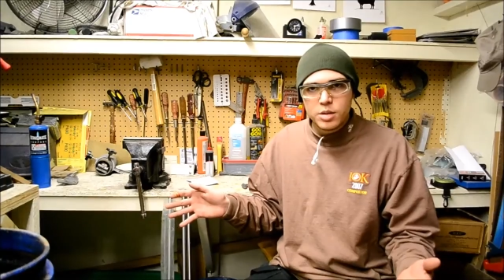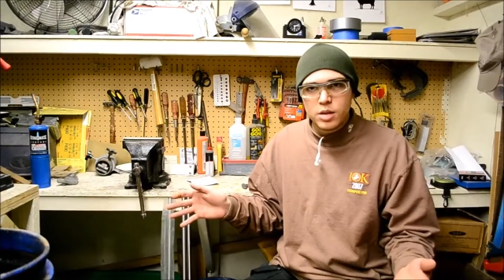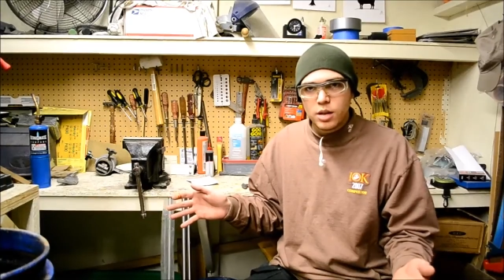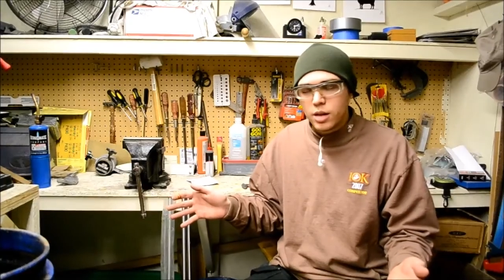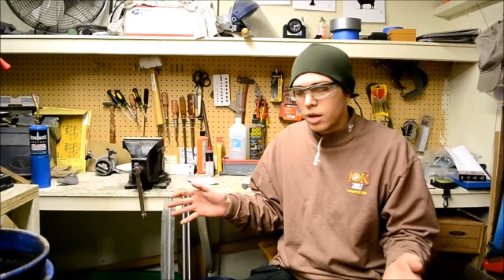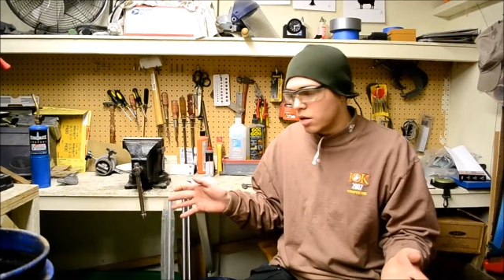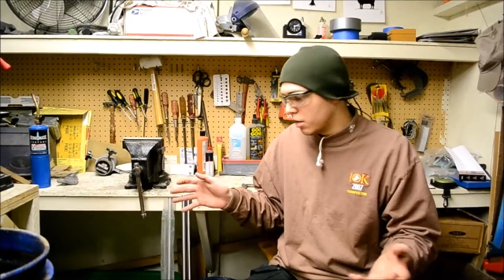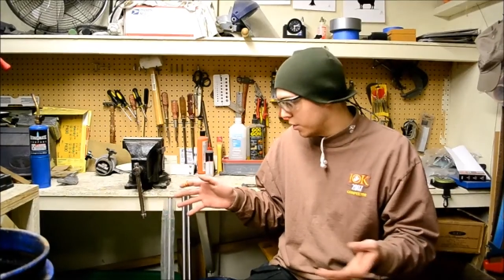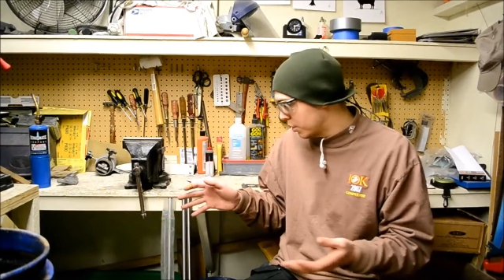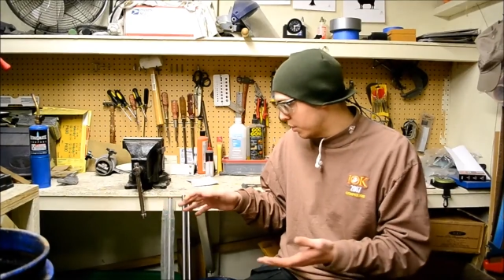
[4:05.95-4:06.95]
to the length
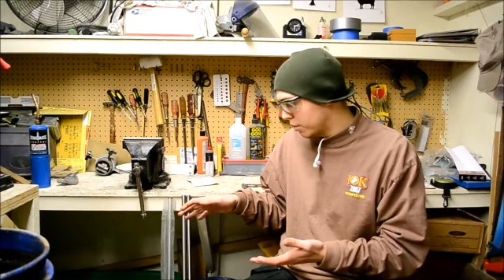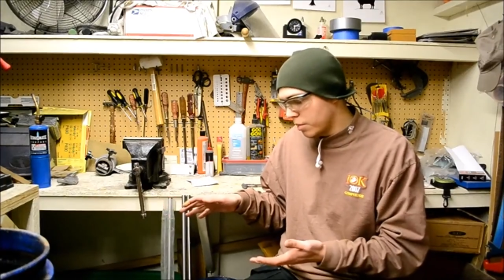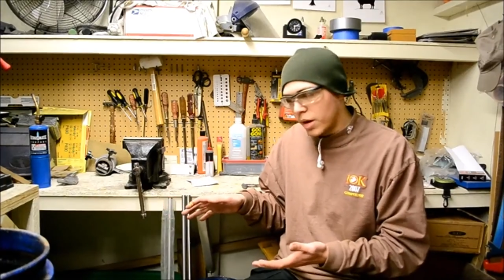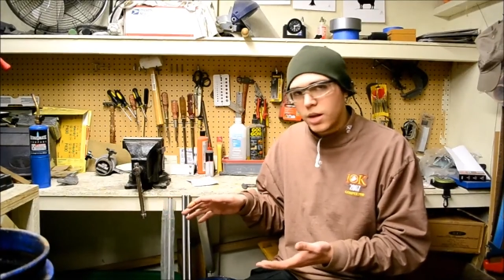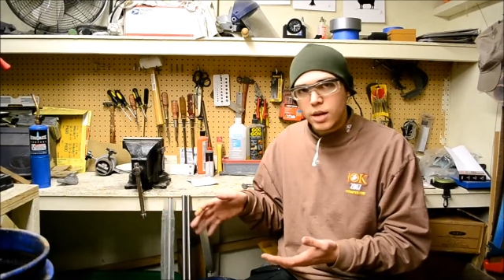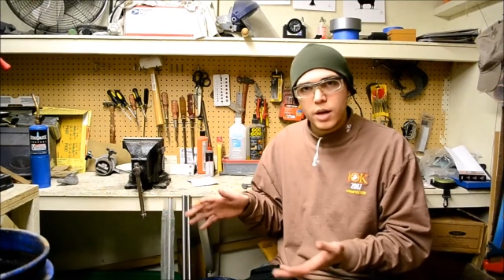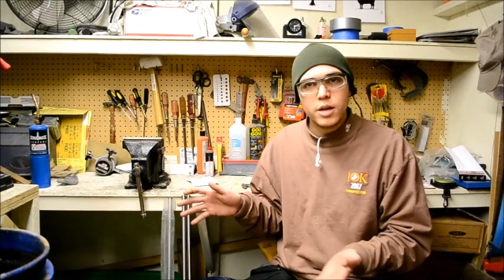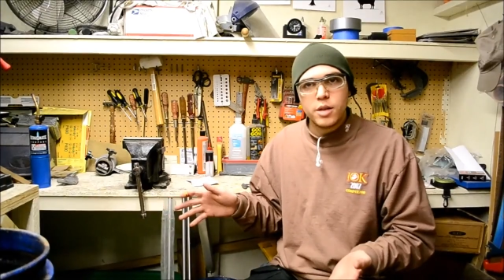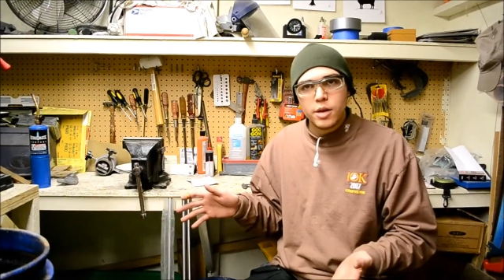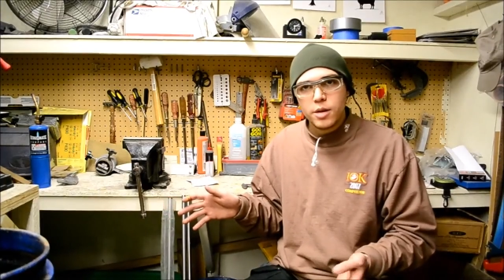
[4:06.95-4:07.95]
of the, making
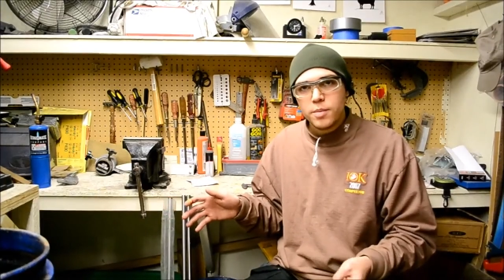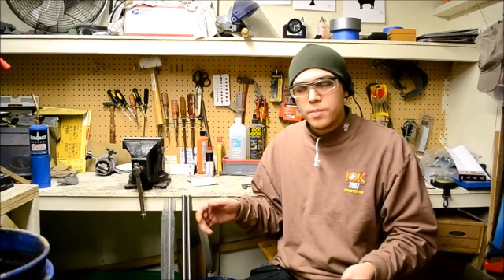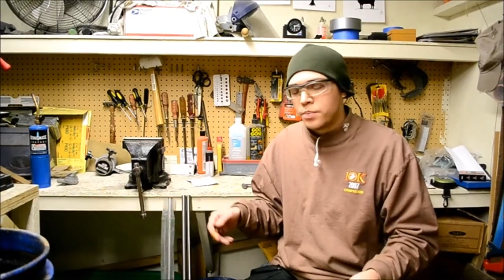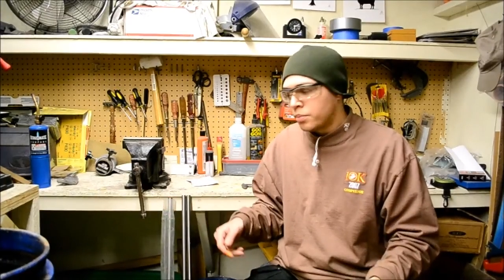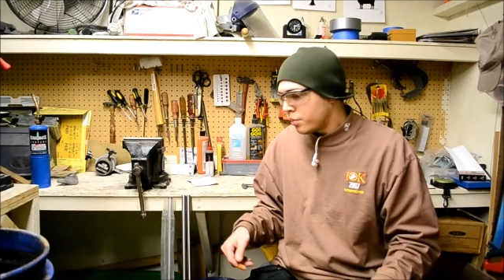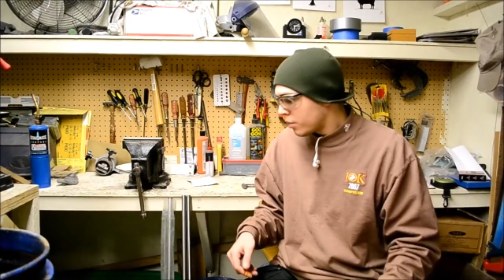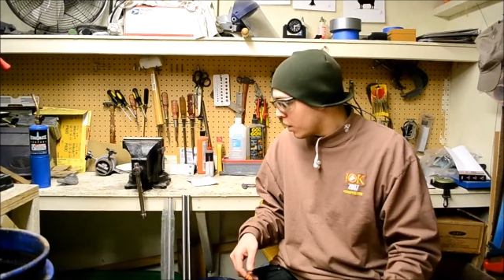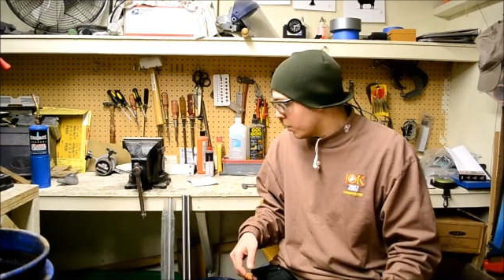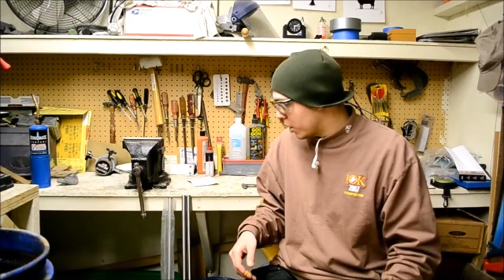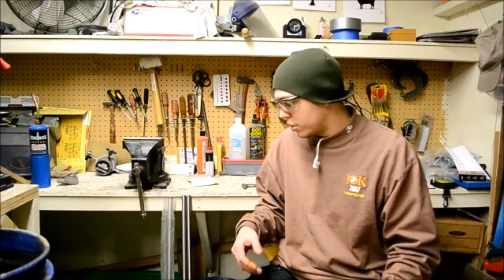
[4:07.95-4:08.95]
anything
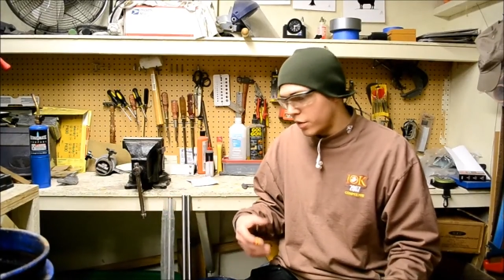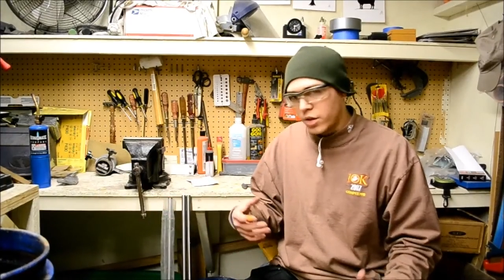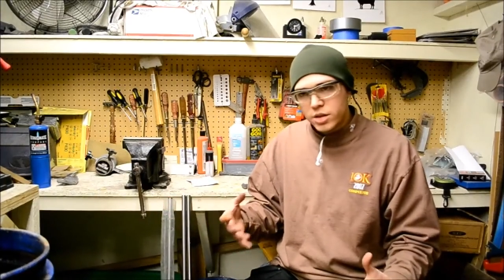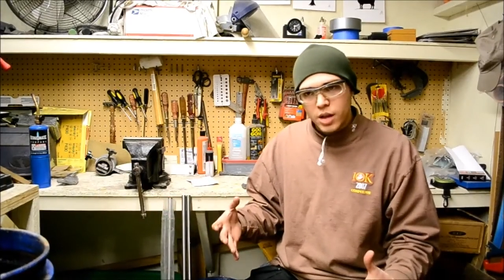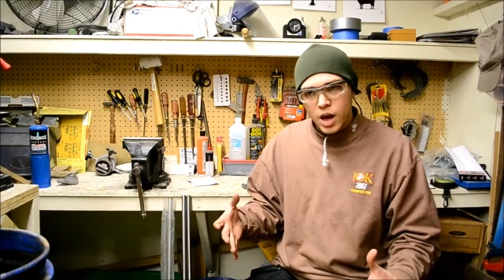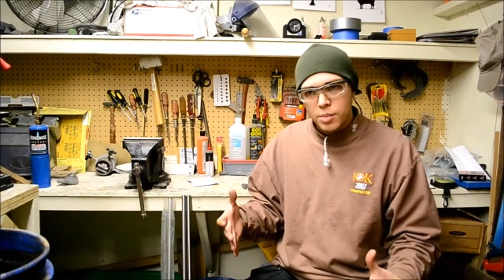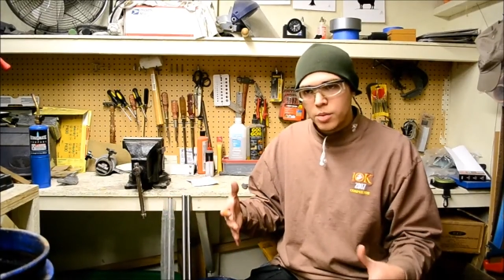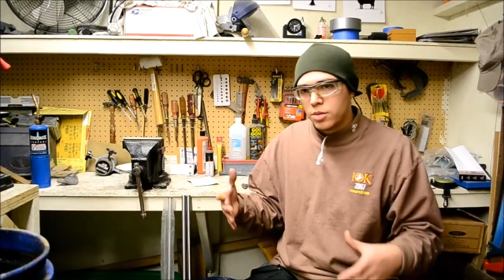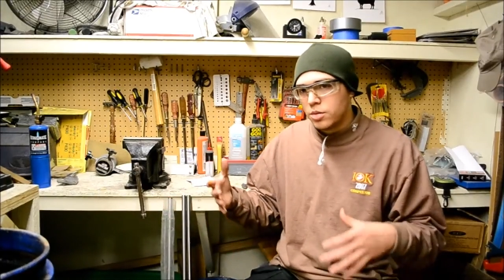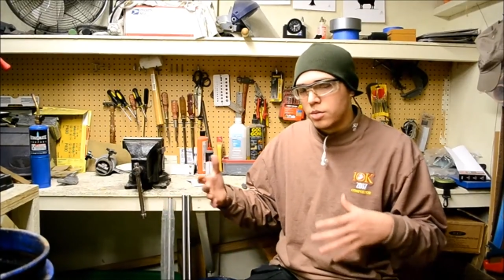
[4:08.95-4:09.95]
because you have to
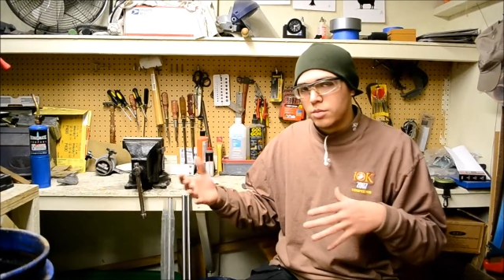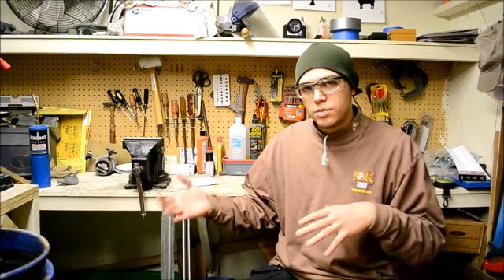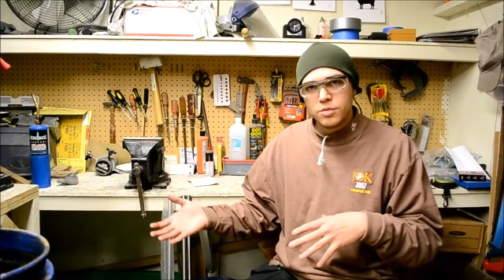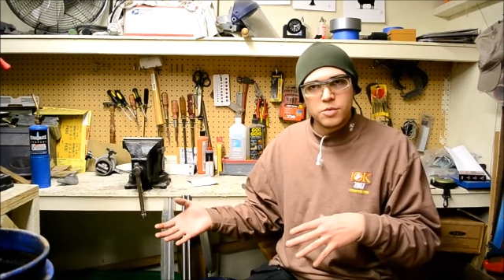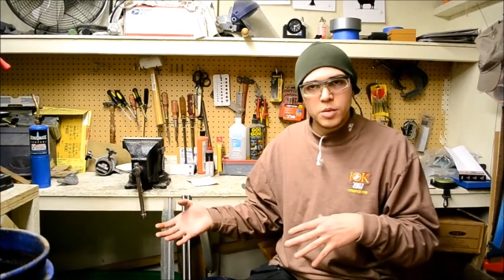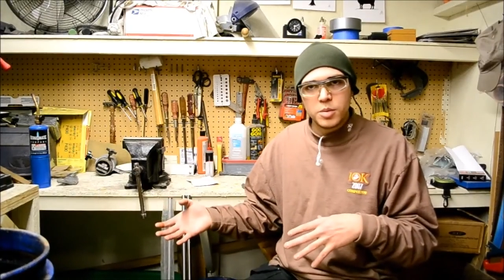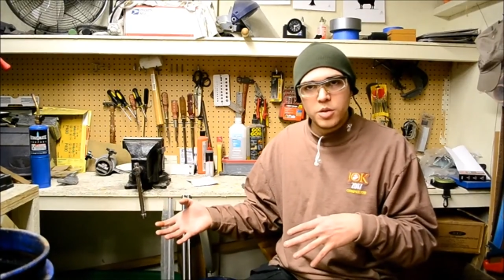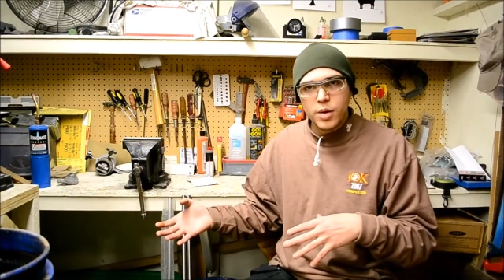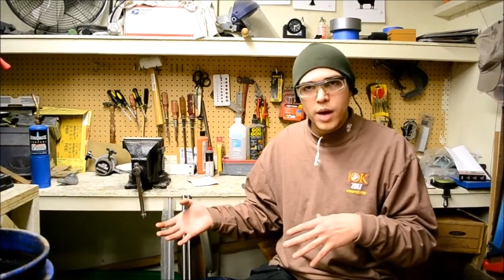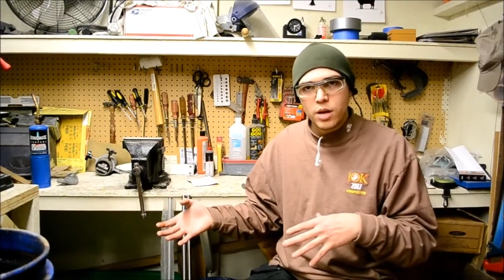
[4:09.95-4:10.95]
stop, film a
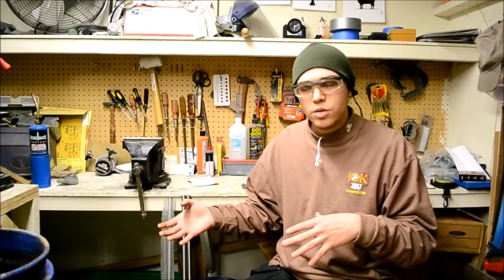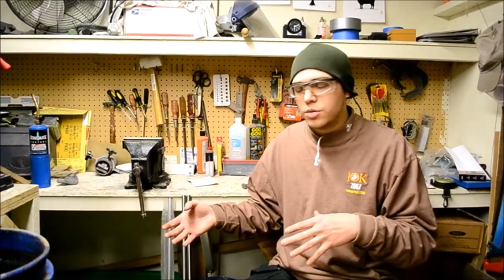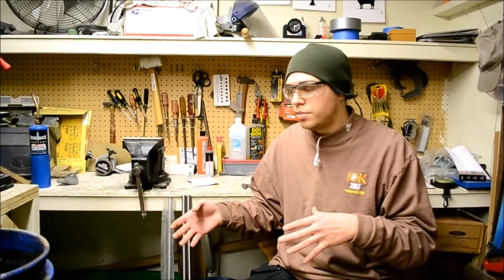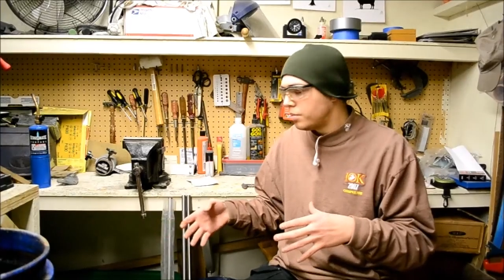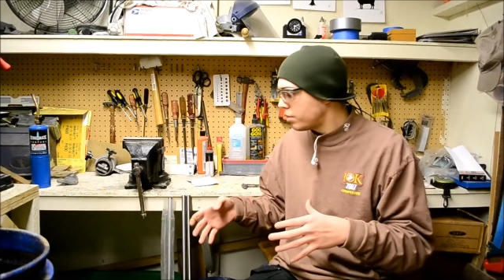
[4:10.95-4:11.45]
new angle,